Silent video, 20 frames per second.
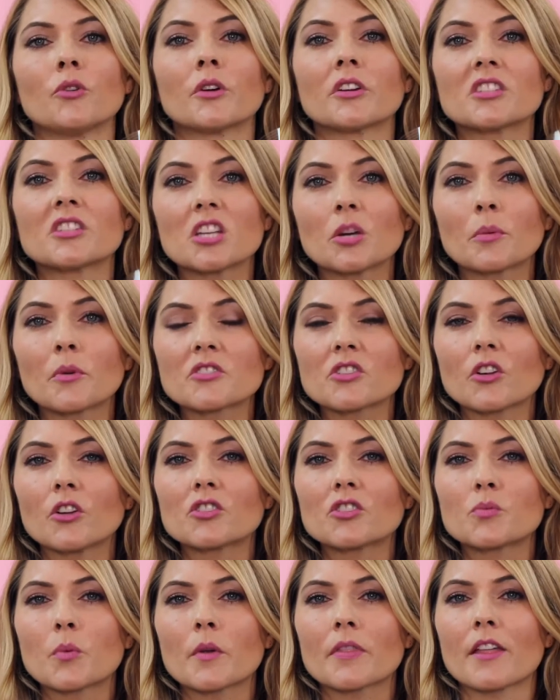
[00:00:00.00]
You can see
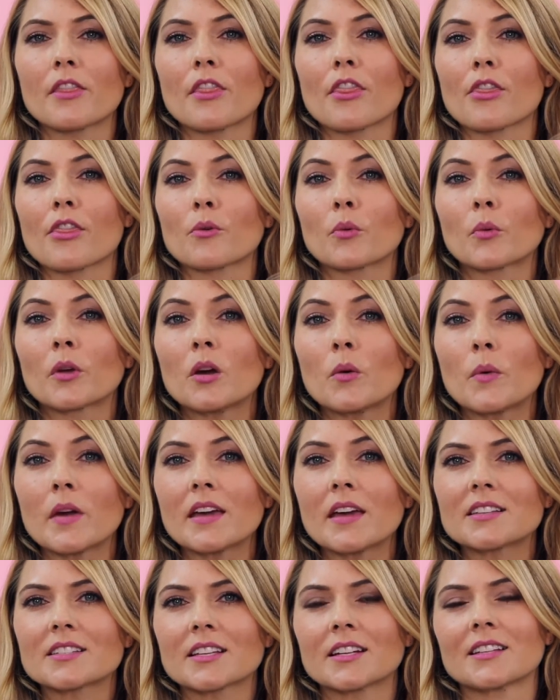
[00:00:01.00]
results within three
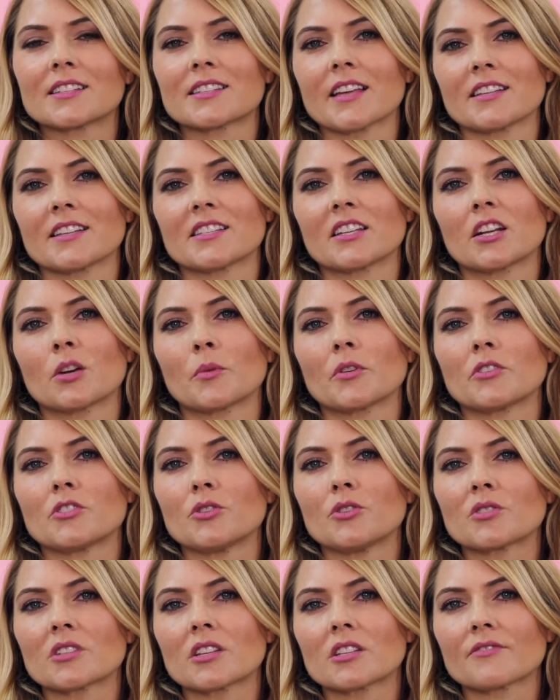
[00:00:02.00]
weeks and it says that it
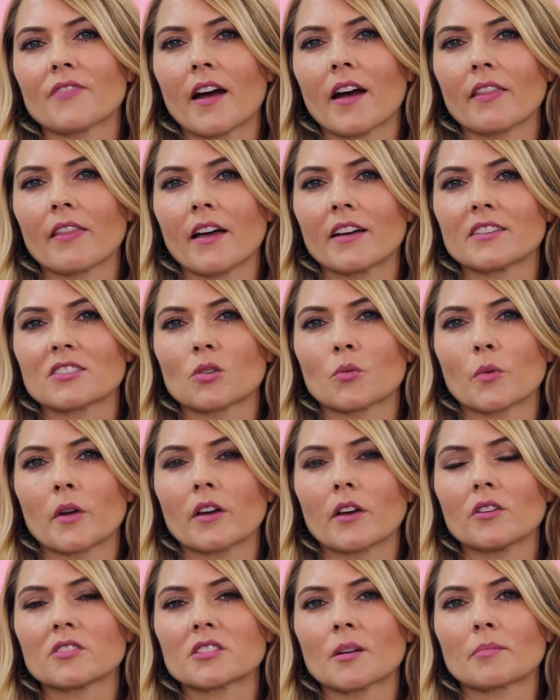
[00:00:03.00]
reduces fine lines and
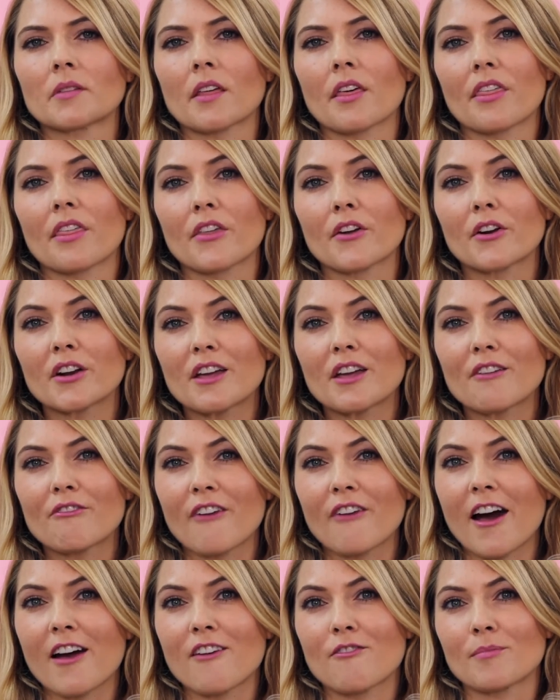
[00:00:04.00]
wrinkles up to
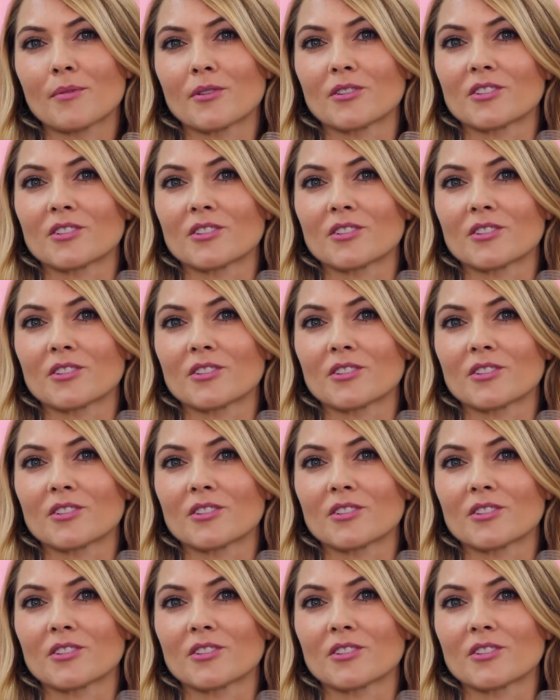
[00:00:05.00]
35%.